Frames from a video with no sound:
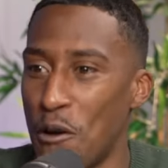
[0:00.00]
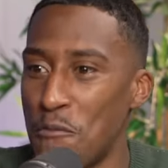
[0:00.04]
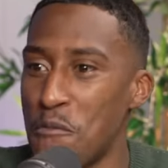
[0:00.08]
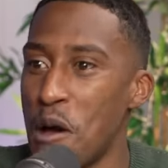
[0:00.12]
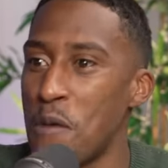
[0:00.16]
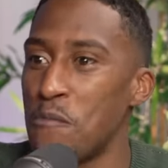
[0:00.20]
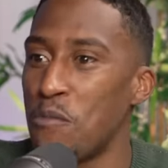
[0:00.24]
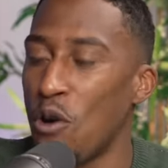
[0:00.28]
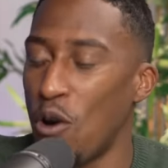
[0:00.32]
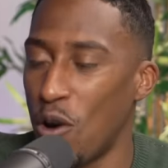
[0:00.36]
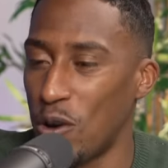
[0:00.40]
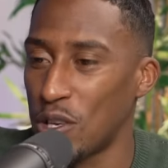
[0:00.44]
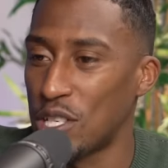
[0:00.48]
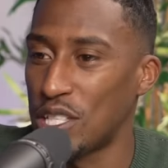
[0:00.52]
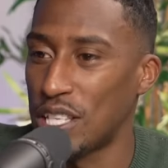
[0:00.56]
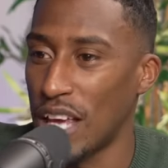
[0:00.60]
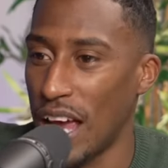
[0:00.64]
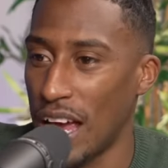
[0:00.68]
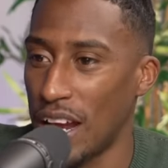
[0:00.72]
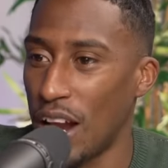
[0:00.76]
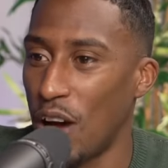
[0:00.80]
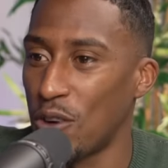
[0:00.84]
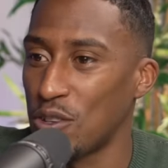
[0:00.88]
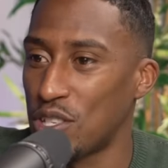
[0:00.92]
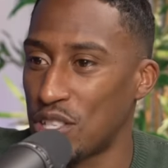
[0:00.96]
I remember what I was
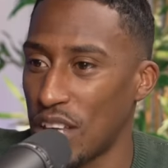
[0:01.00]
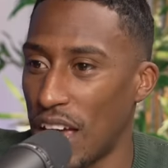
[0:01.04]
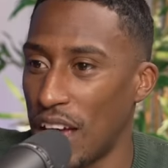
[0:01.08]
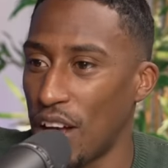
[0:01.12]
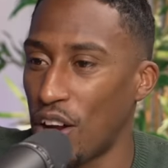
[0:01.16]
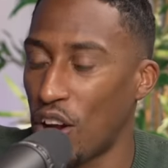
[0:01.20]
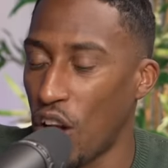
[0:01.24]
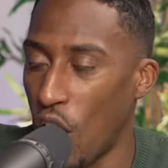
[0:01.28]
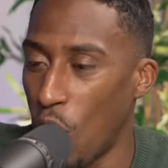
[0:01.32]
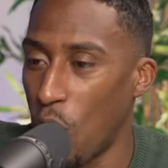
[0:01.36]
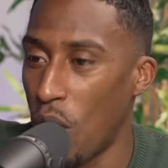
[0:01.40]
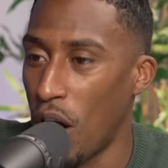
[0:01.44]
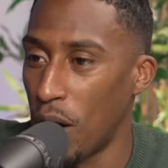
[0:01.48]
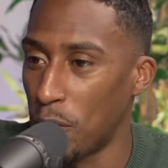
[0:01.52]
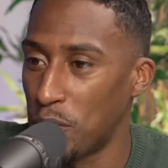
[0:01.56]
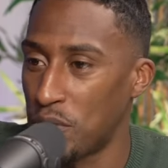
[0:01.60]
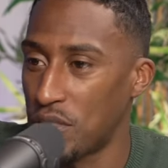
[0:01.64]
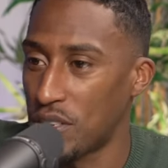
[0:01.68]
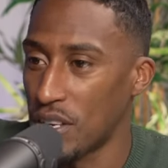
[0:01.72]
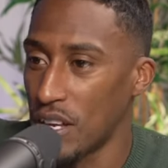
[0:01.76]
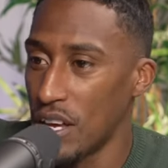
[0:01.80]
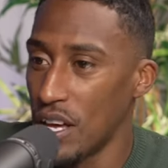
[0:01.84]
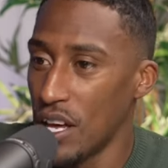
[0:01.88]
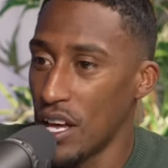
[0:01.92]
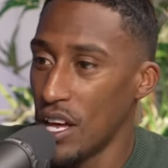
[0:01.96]
saying. I was saying glow
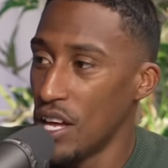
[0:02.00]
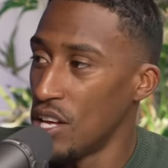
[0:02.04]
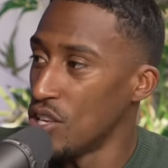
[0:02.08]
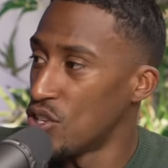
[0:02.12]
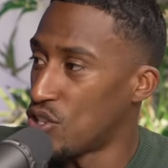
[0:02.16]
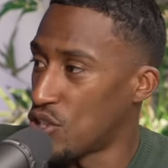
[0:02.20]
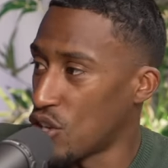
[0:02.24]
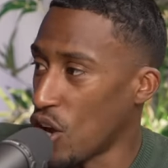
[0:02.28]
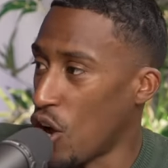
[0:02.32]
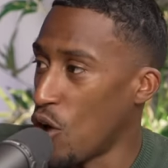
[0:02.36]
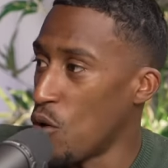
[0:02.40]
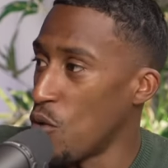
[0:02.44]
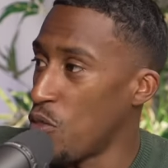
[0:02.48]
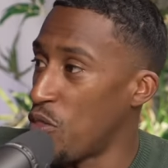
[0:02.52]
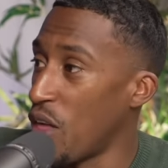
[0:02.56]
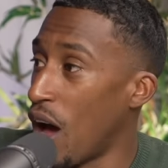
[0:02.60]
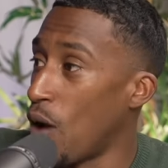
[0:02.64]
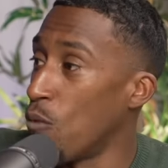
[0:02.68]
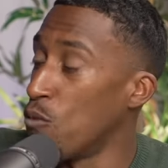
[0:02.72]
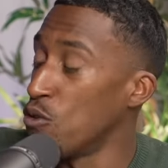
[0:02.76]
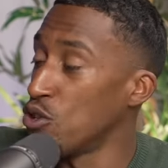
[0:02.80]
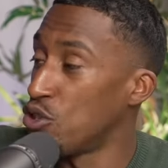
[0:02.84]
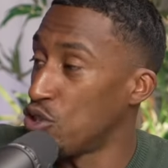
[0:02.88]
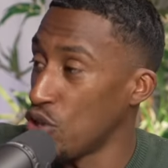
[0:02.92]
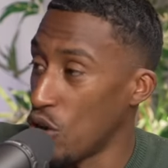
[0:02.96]
ups. So
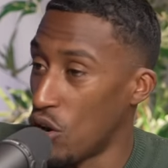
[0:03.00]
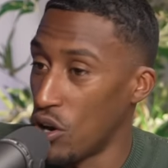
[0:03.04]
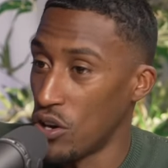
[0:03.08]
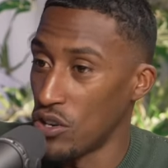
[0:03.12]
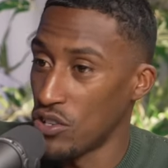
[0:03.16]
that was